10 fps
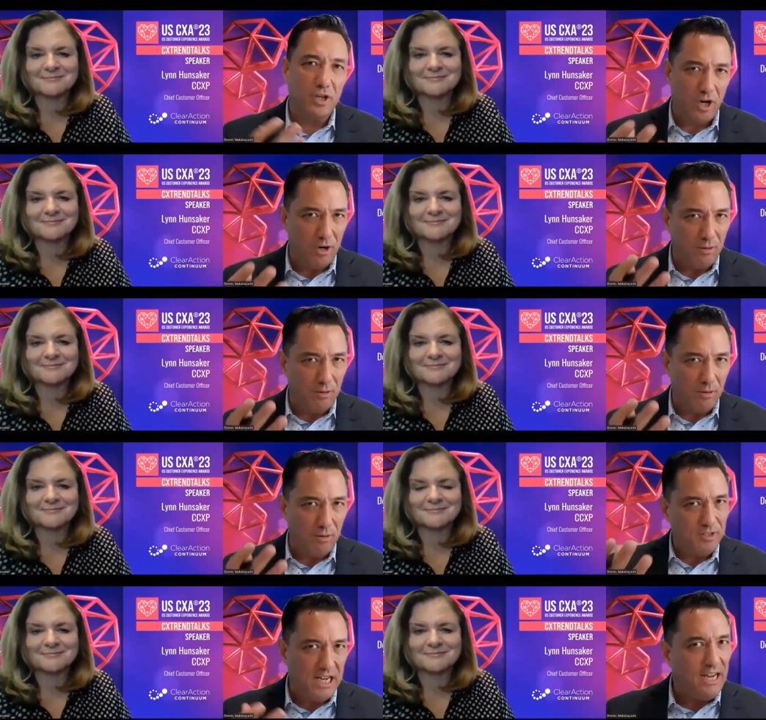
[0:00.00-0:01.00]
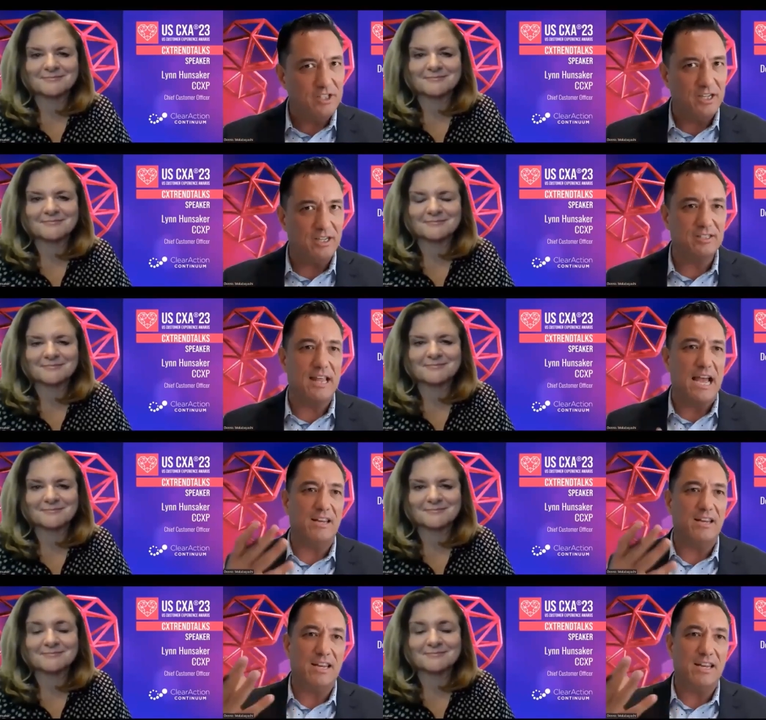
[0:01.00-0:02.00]
Speaker 1: term changes
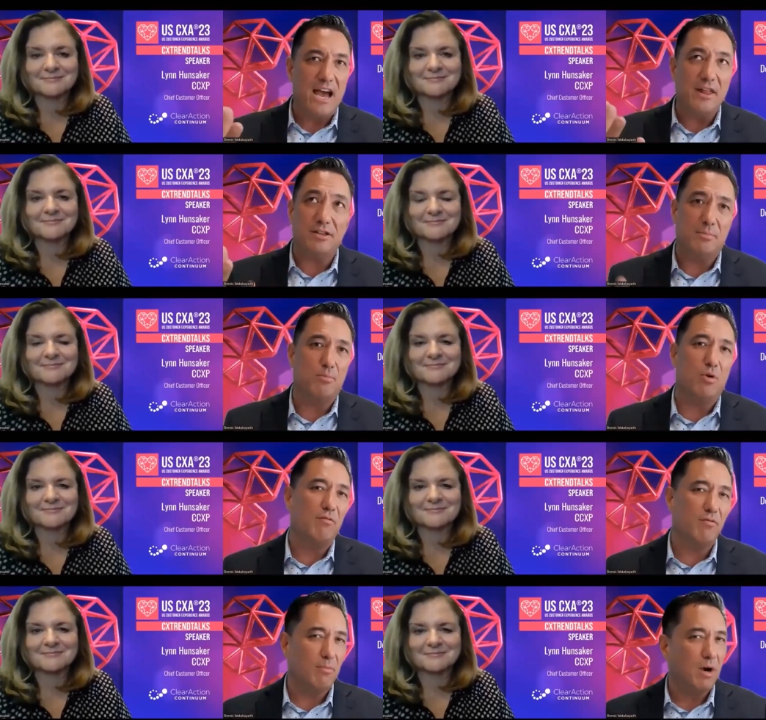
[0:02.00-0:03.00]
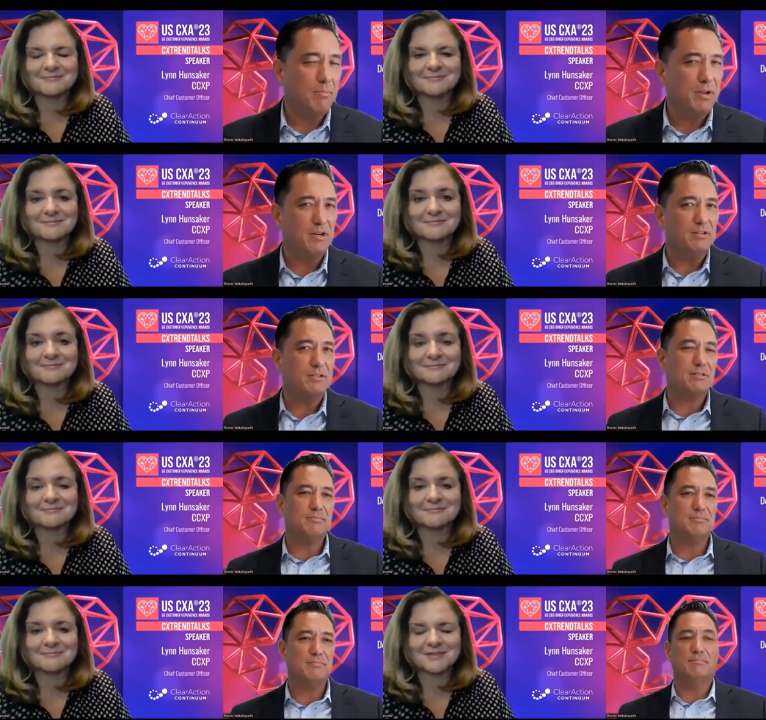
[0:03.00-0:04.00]
that gather support from our peers.
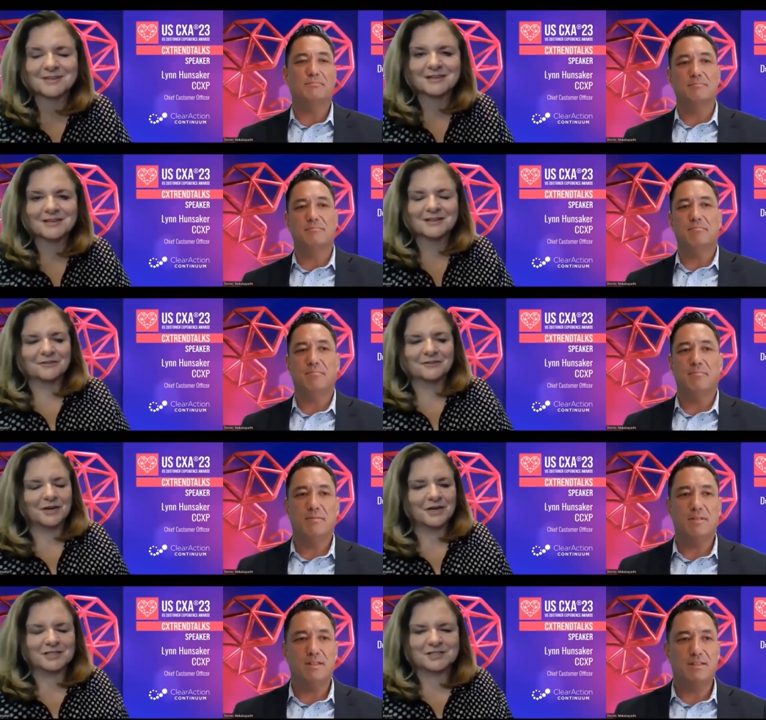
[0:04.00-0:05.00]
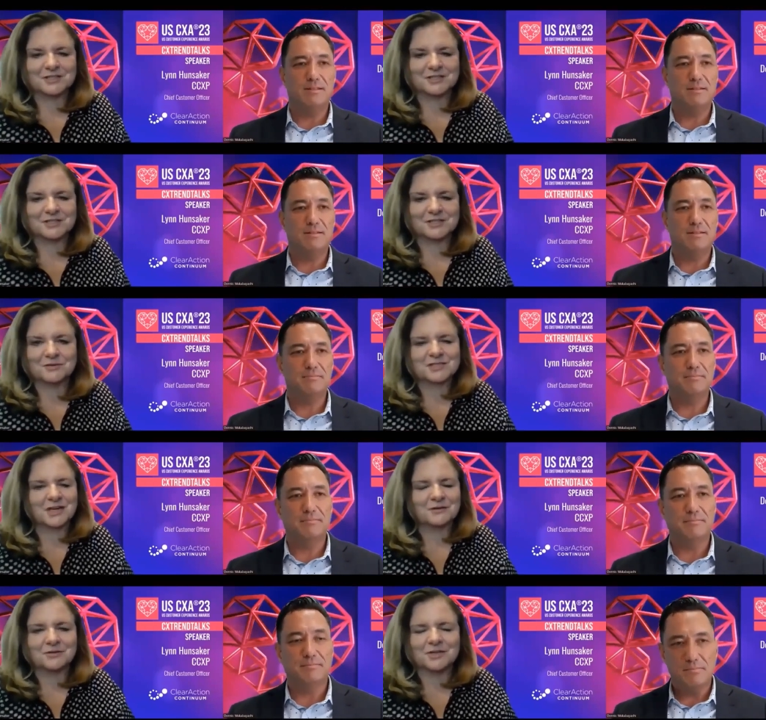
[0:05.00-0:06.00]
Right. So it's
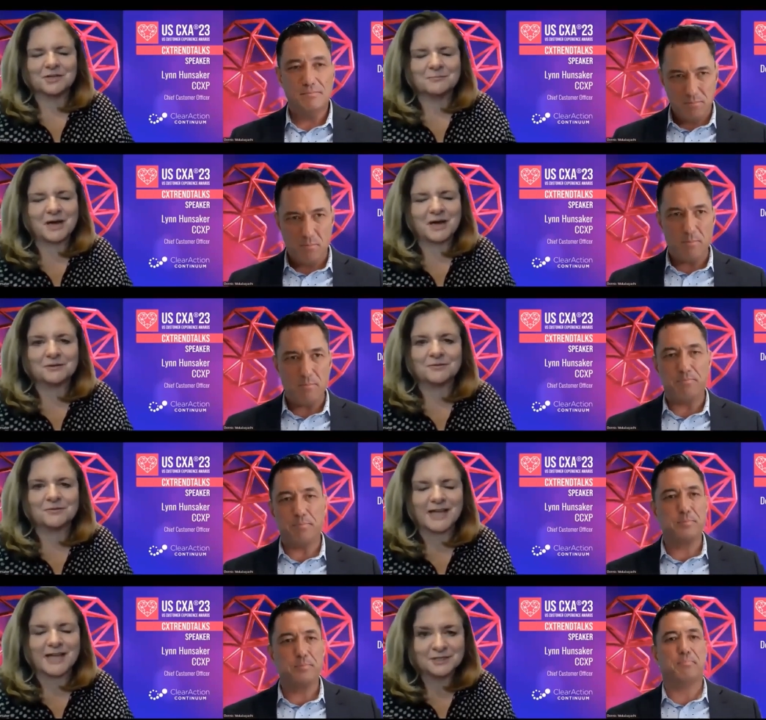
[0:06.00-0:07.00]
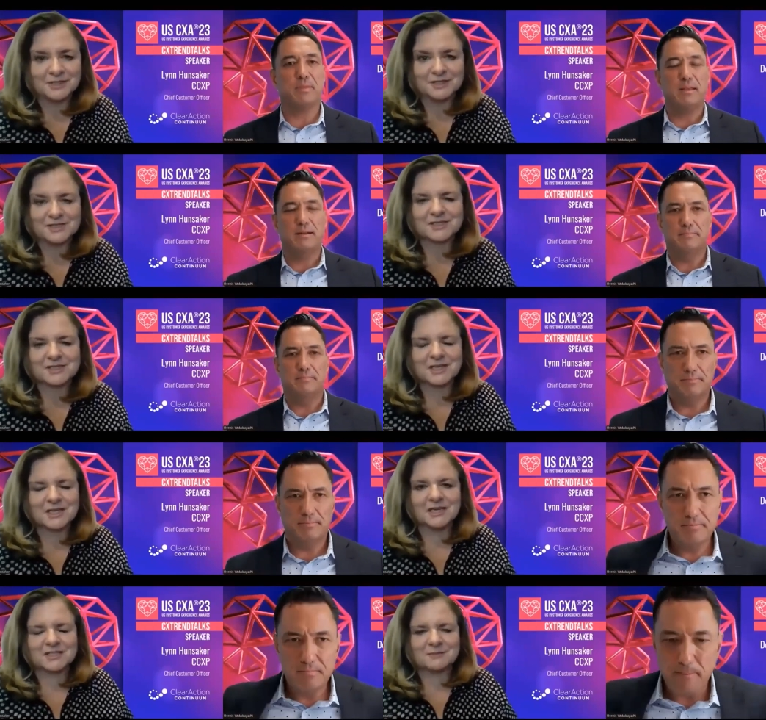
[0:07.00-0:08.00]
not
Speaker 2: really a matter of loudness,
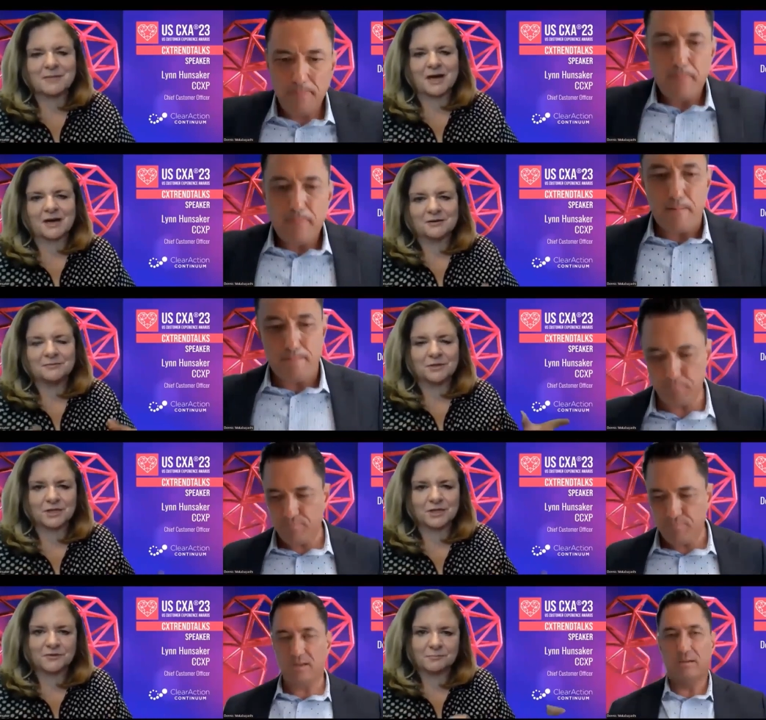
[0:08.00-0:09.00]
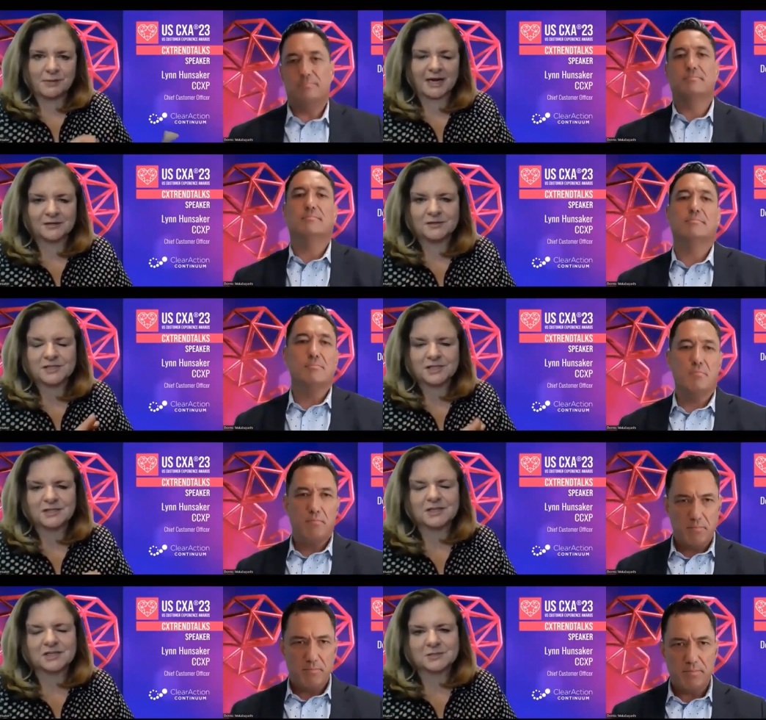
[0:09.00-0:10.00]
it's a matter of looking for patterns
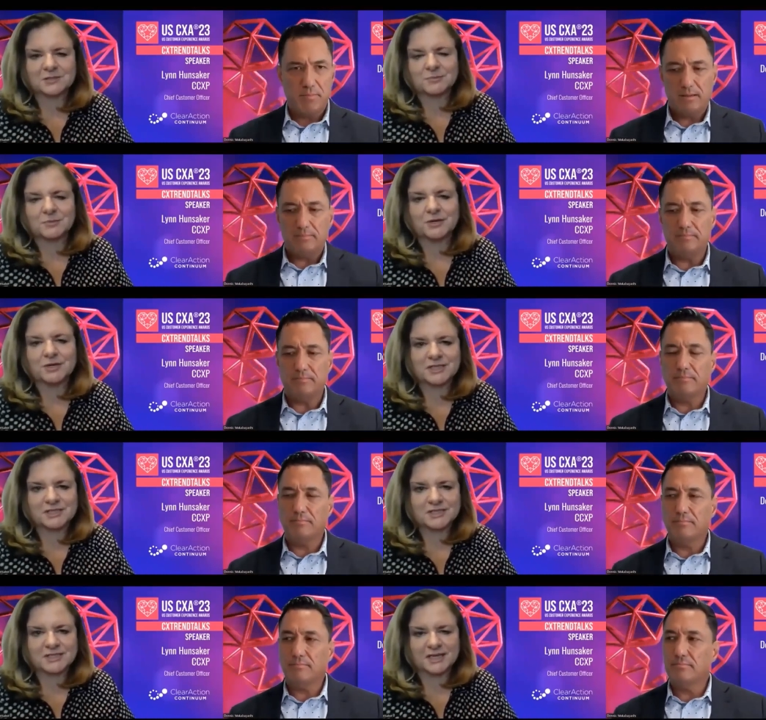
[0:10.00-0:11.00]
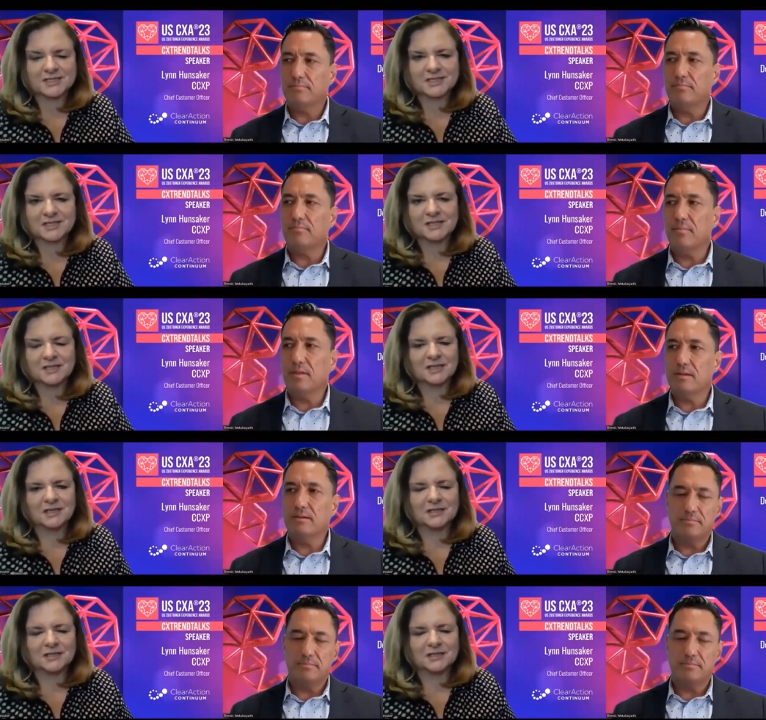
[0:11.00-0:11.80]
in the customer experience insights. And